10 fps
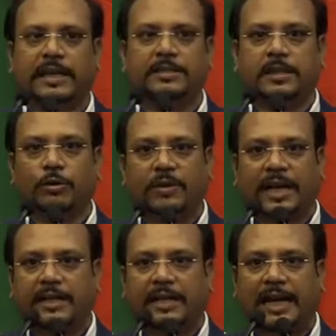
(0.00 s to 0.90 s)
test, you
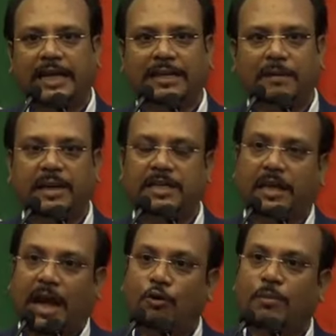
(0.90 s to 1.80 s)
can directly
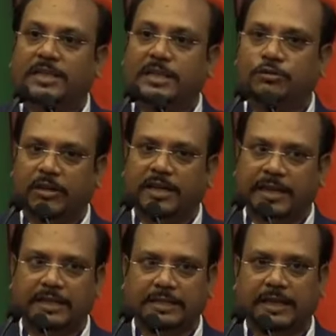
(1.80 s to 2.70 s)
measure how much insulin
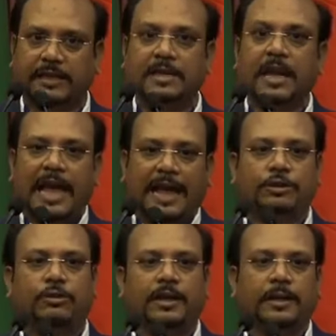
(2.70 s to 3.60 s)
resistance
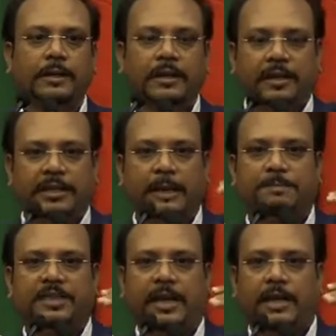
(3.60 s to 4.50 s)
actually
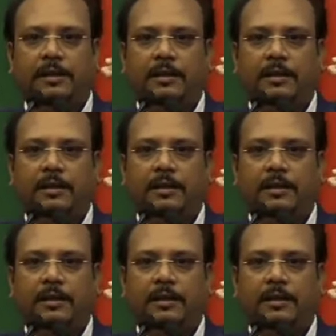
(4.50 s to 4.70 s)
gives the